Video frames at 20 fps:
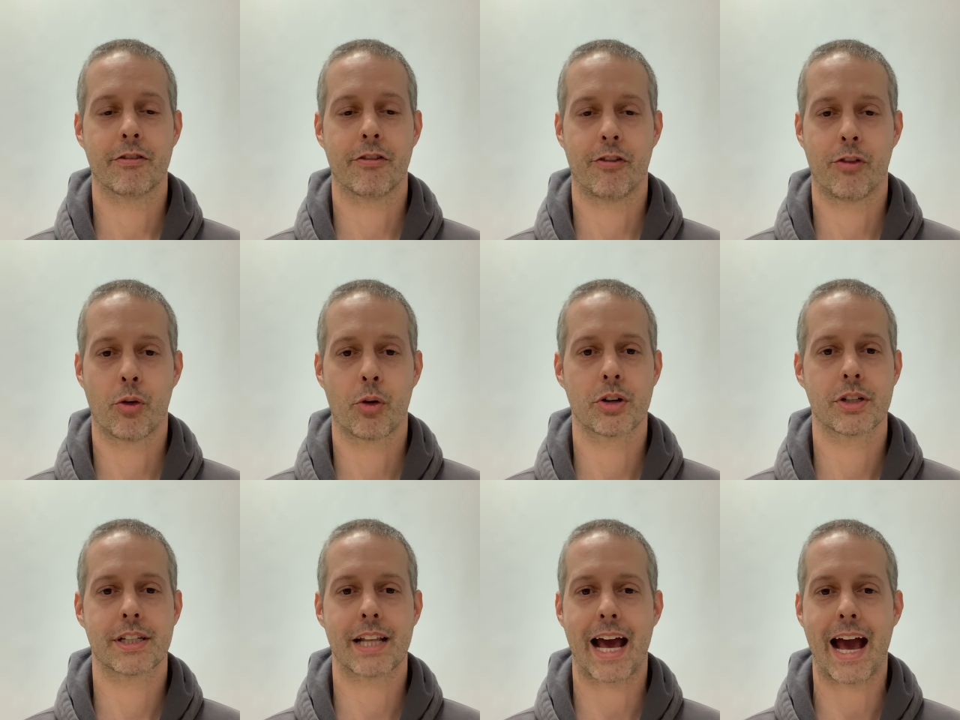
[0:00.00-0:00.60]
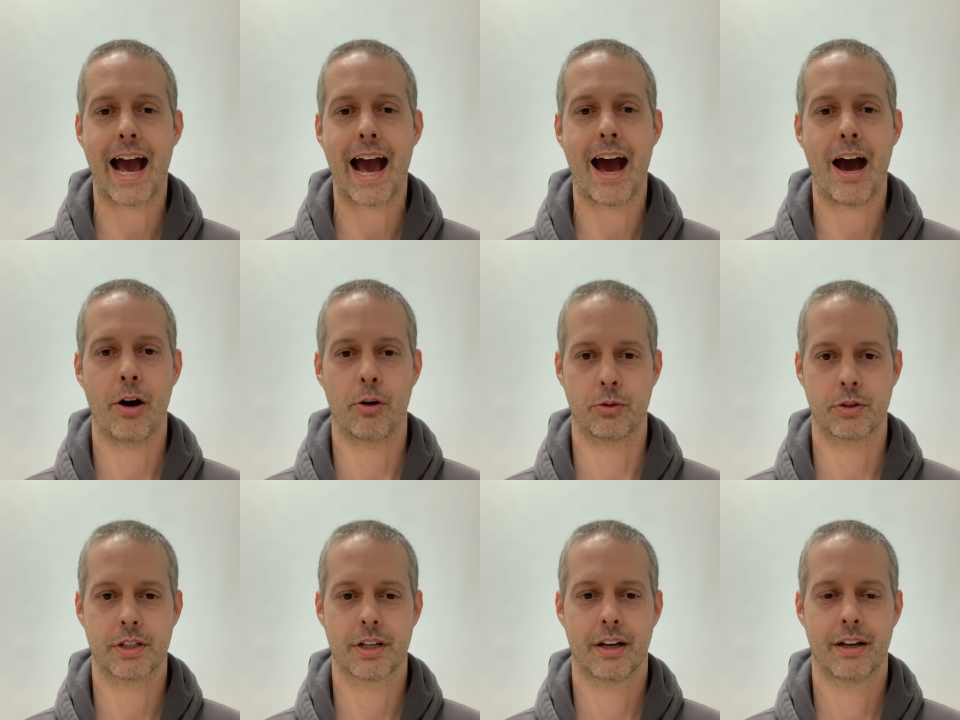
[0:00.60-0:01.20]
forced
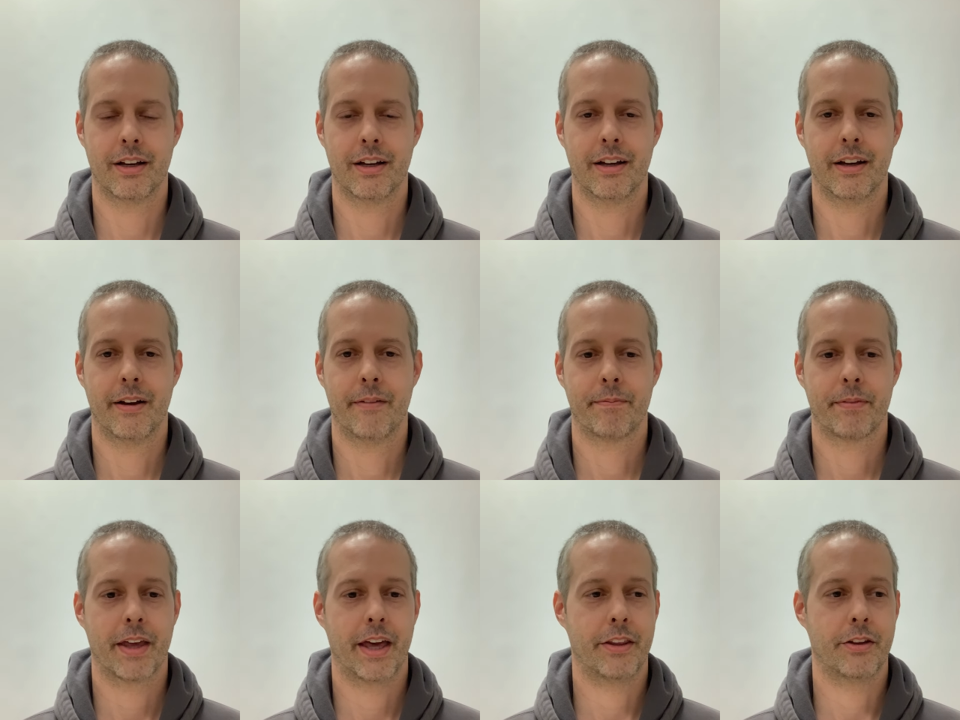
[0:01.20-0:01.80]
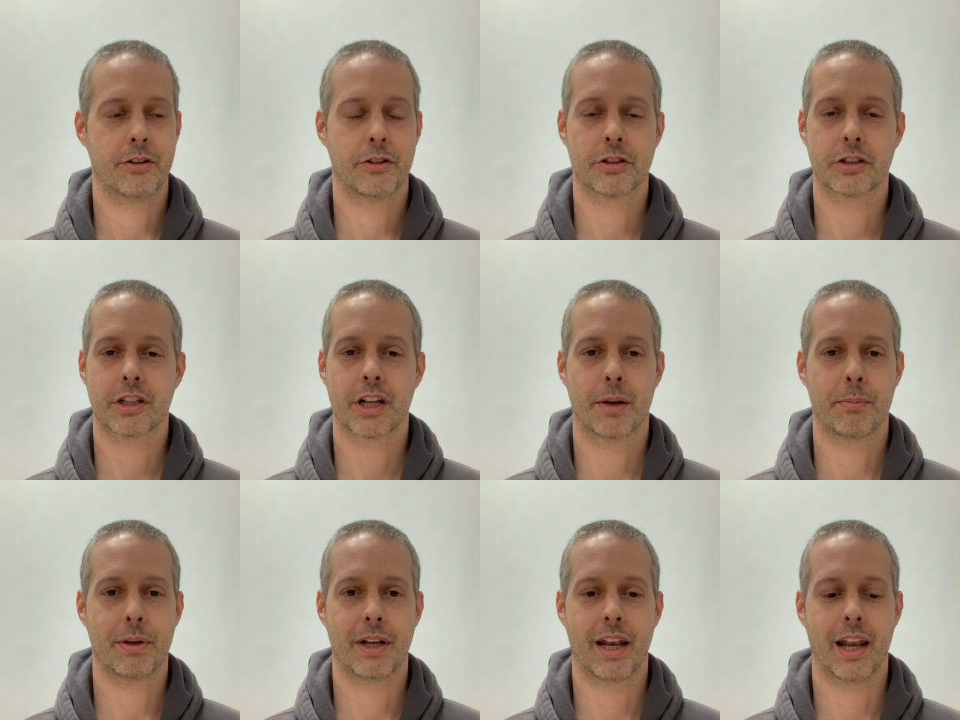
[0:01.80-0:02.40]
out. And they're just
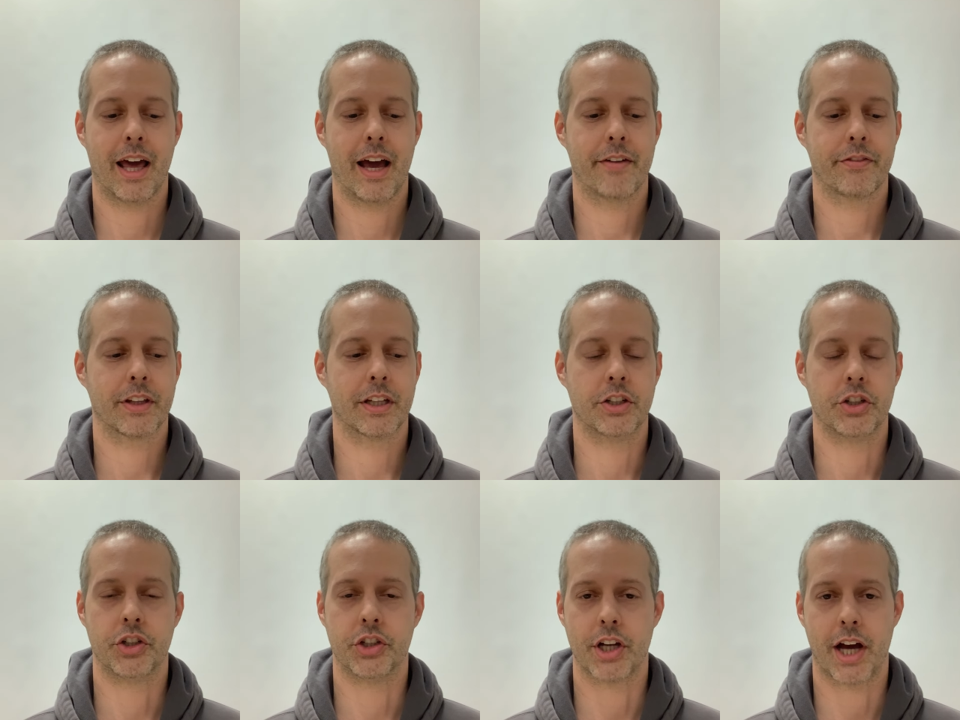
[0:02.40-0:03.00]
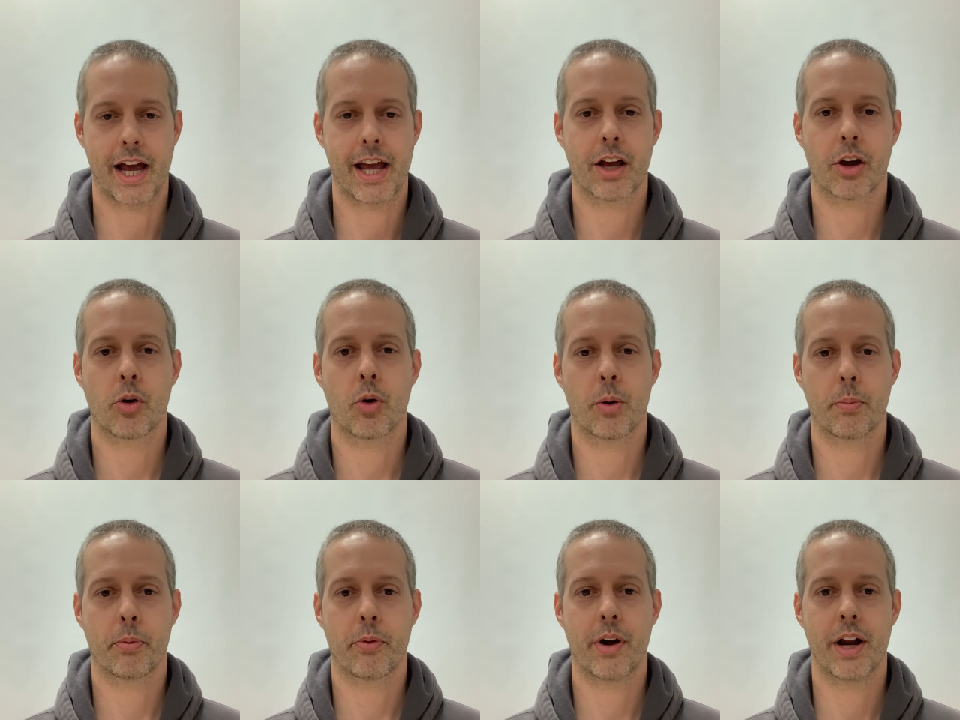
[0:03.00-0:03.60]
going to be left, and giant
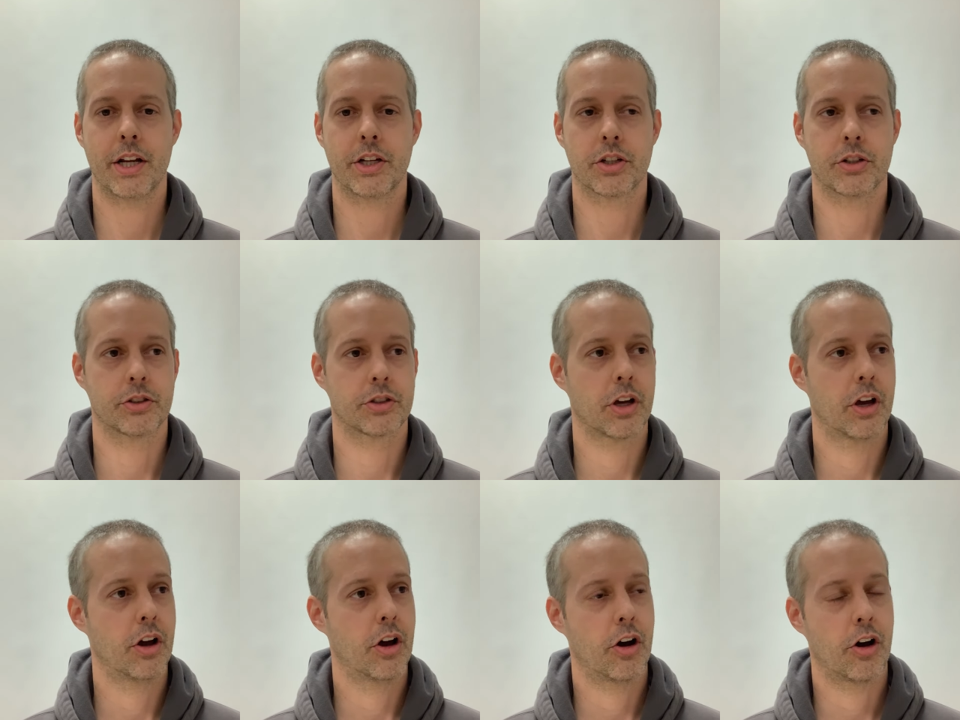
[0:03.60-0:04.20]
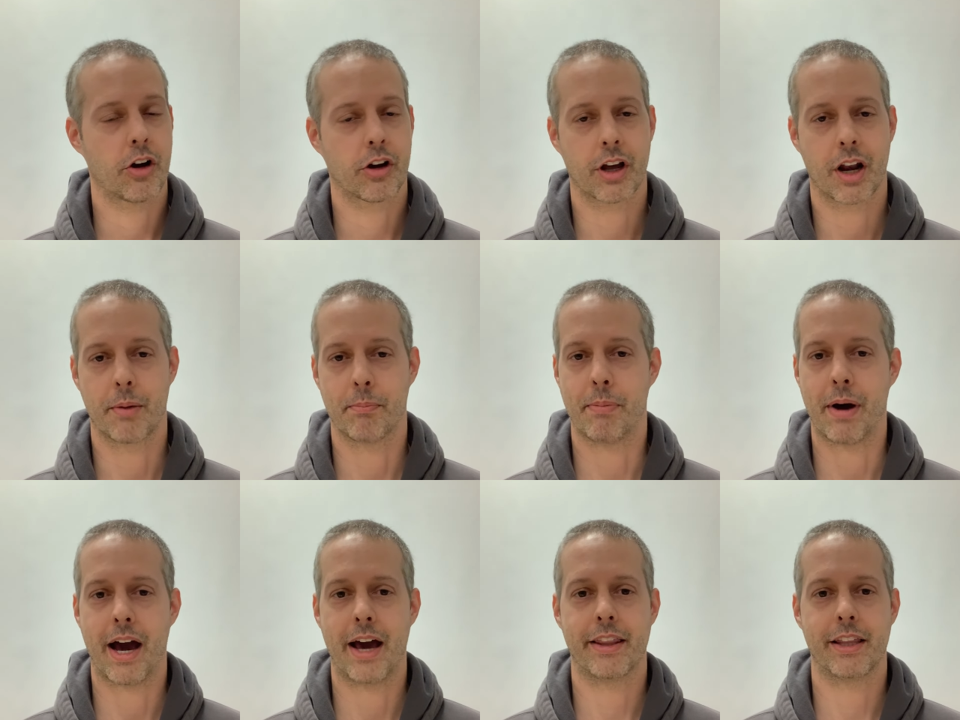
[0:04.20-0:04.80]
corporations are going to
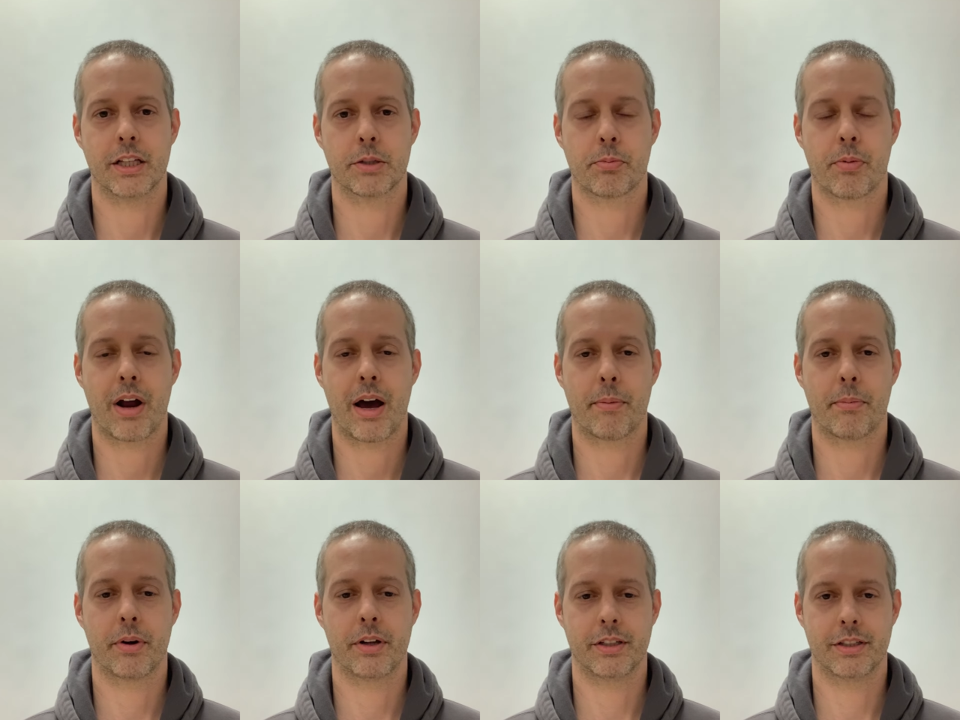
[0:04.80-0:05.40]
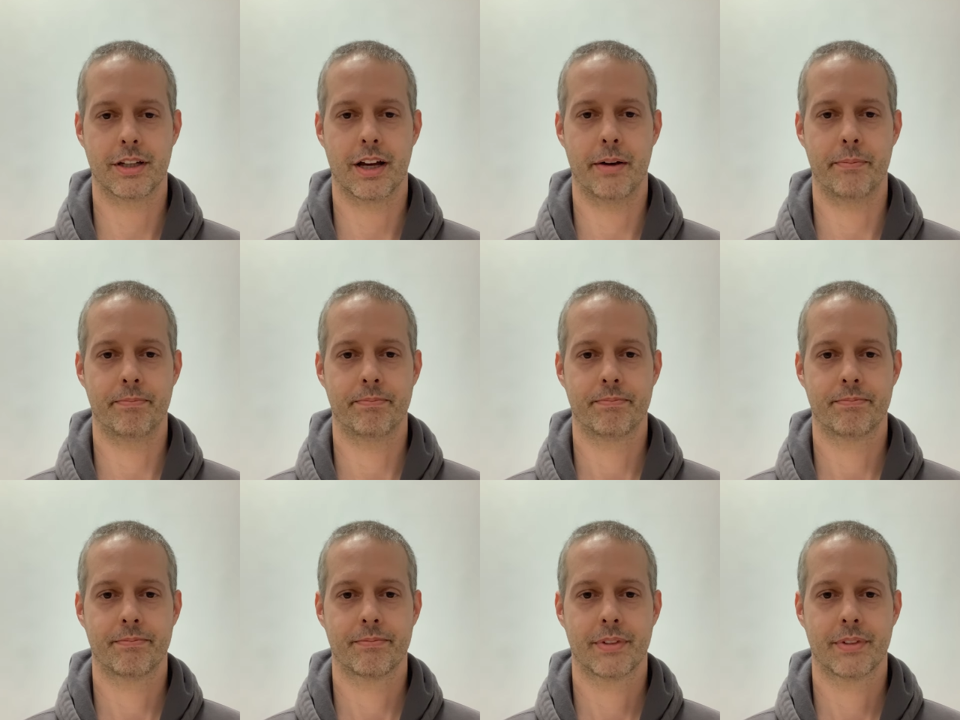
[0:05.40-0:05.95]
buy these properties up.